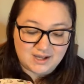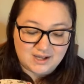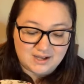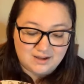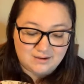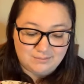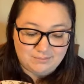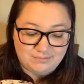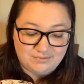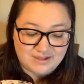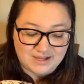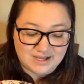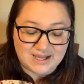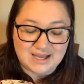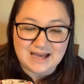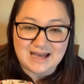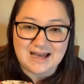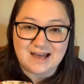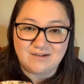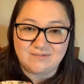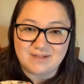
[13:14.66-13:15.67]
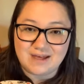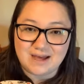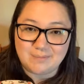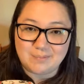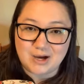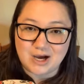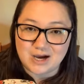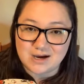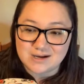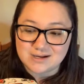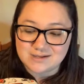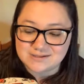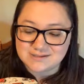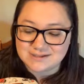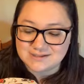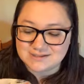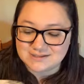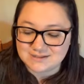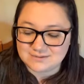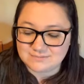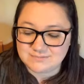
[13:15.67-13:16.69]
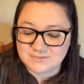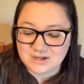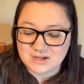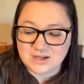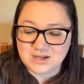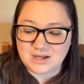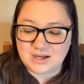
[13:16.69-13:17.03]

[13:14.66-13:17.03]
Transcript: Um, they have that pocket system.